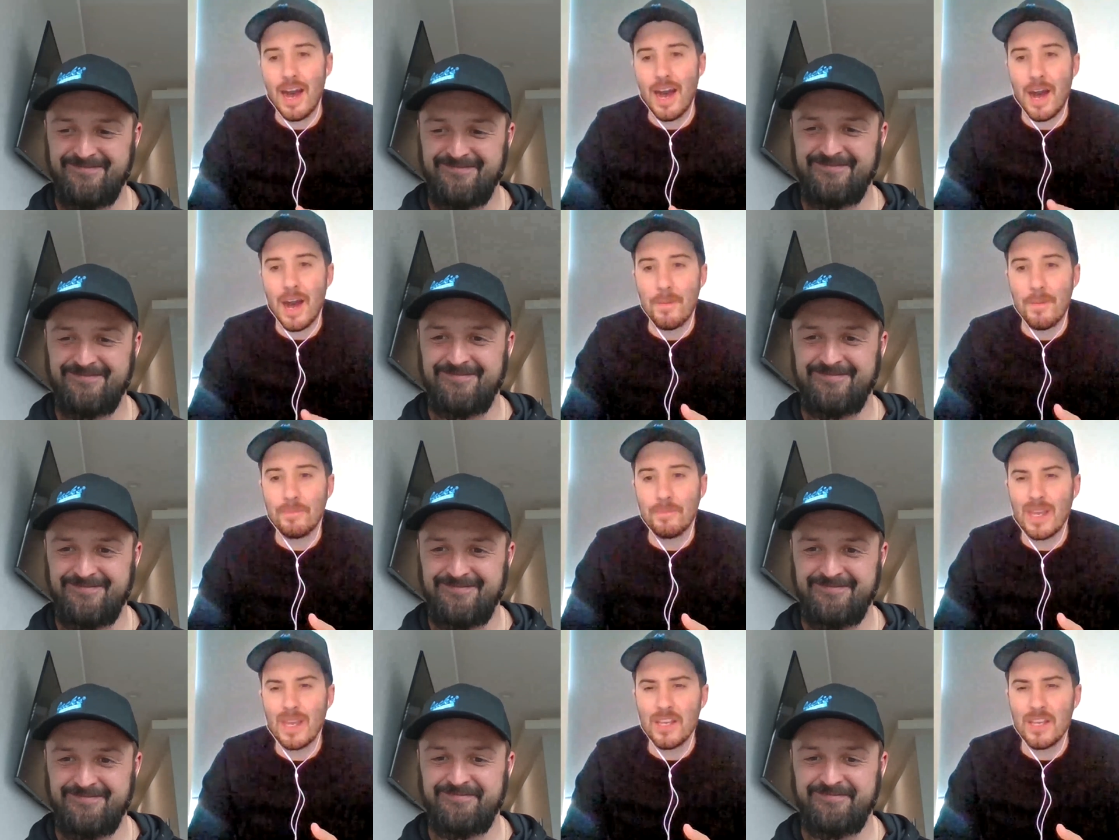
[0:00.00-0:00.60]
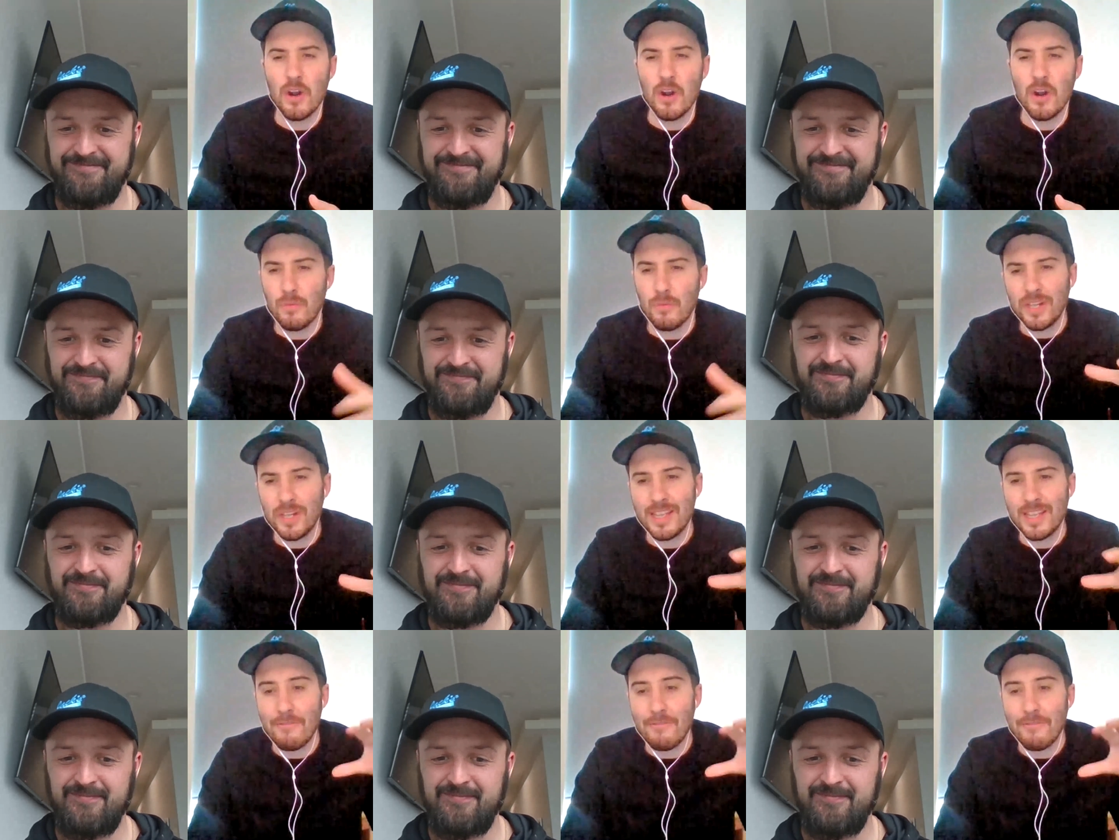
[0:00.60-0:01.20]
Speaker 1: um, and, you know,
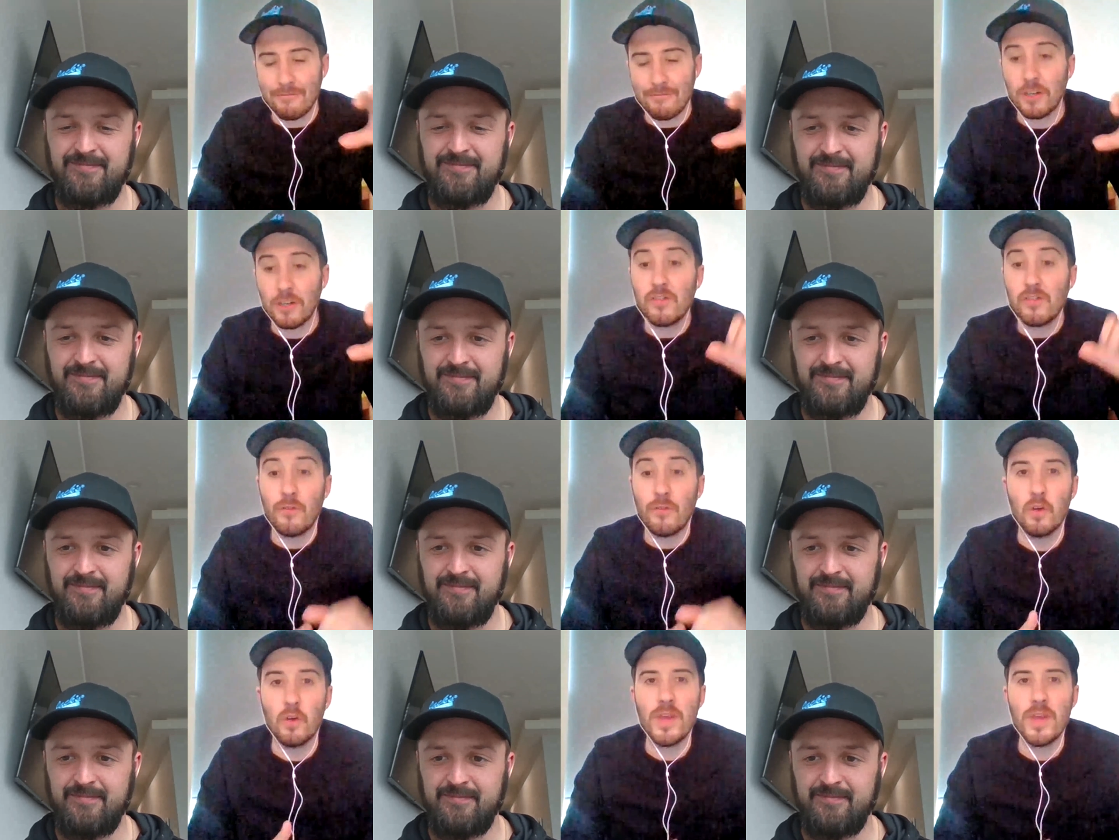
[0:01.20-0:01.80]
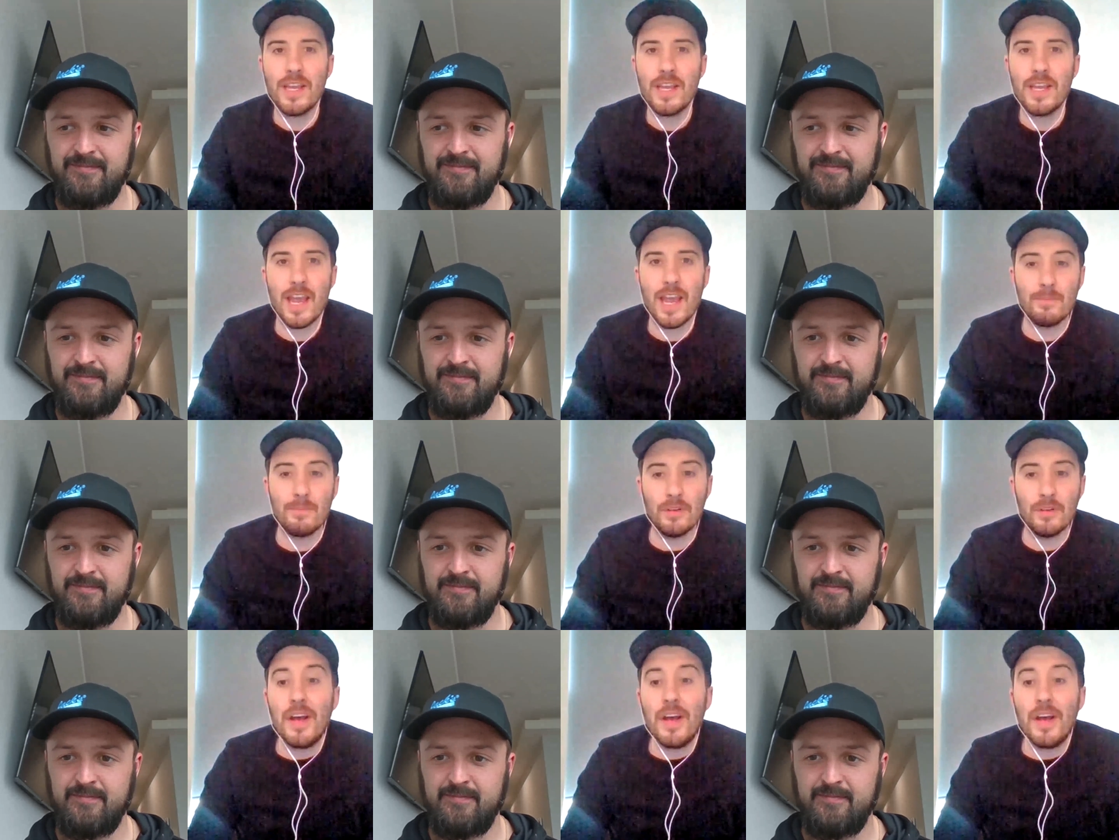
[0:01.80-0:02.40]
really that first full week of
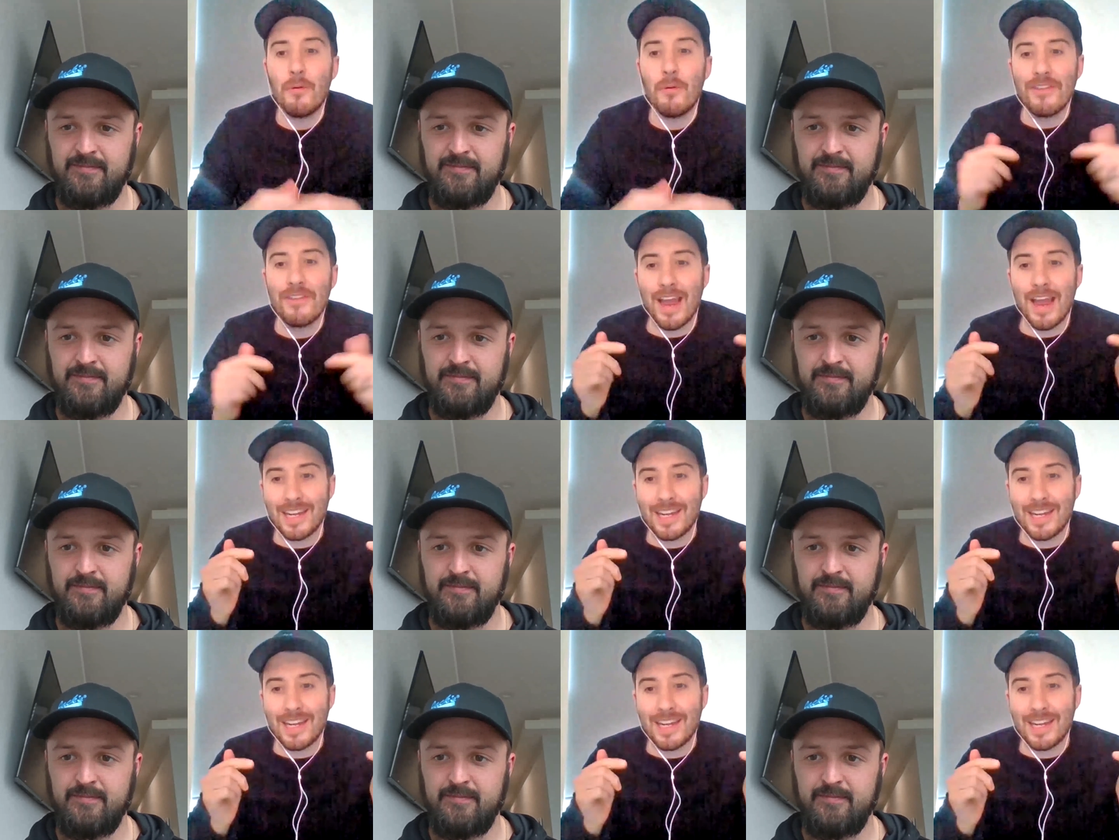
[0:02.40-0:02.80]
April, and we've